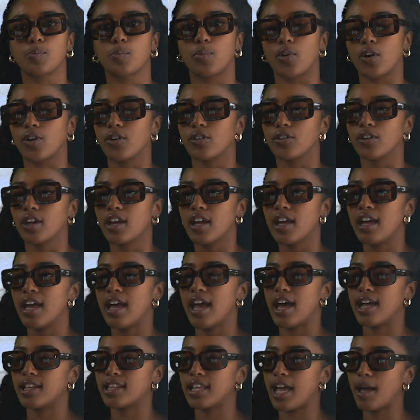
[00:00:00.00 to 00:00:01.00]
broke.
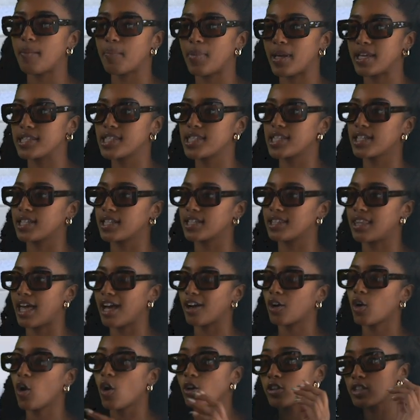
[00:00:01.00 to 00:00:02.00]
And that basically,
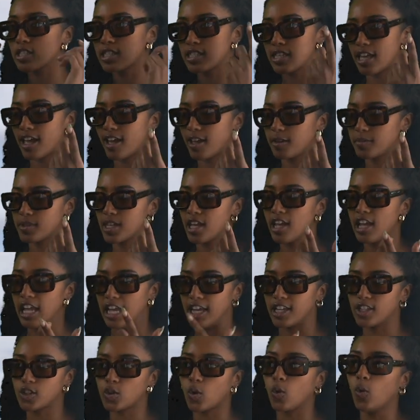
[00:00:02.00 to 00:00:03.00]
that concept
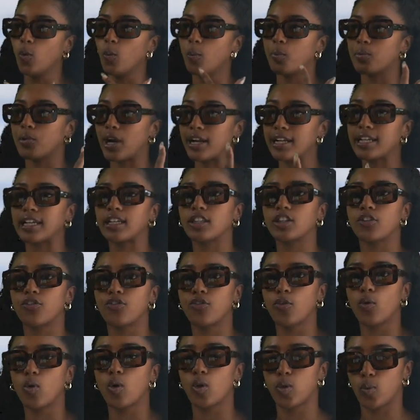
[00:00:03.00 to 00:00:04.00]
is called breaking the
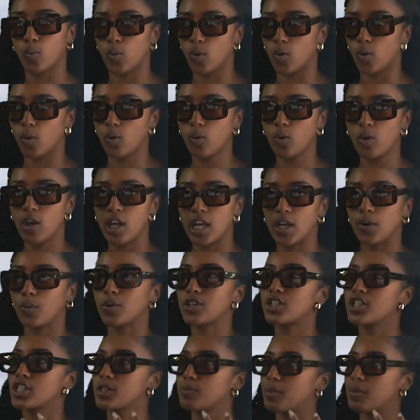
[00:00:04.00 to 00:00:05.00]
fourth wall, which is